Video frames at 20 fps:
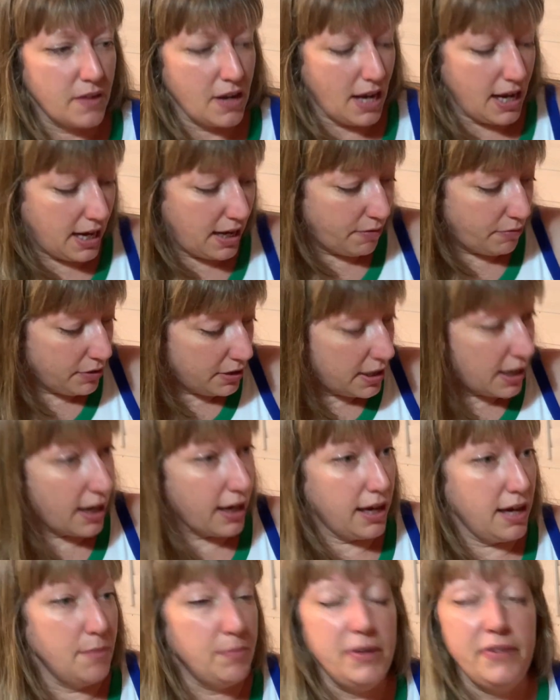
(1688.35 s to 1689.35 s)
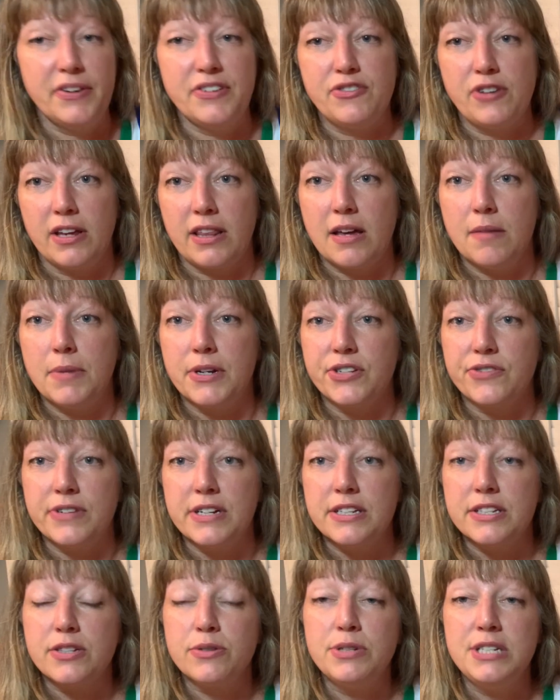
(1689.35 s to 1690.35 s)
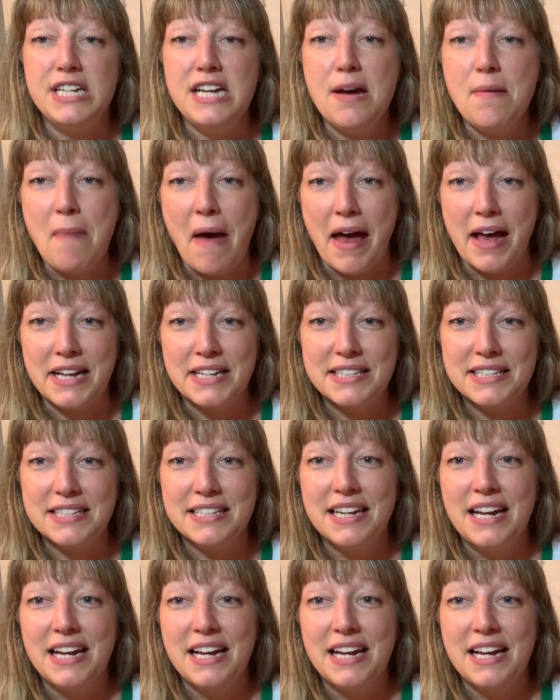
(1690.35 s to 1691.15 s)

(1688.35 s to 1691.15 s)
and I can't believe I drank that much of it. So DMS